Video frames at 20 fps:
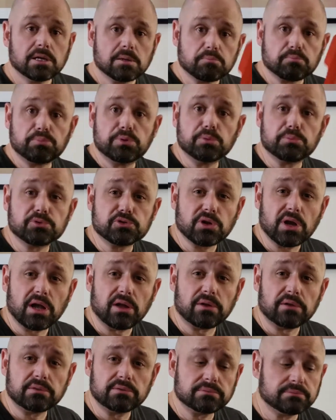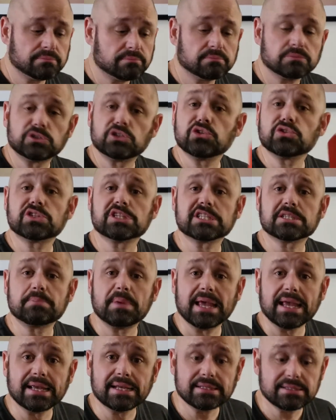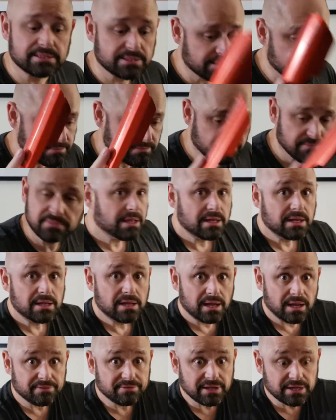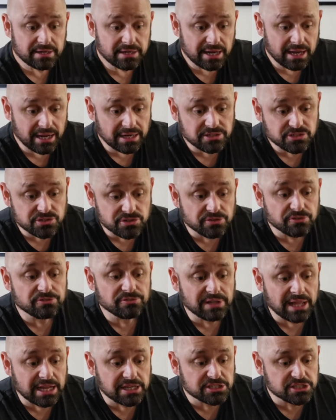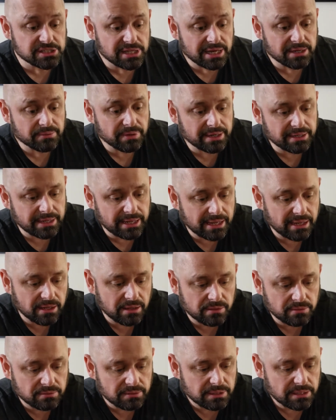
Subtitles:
Poop trowel, deuce of spades. I've got an extra flashlight right now.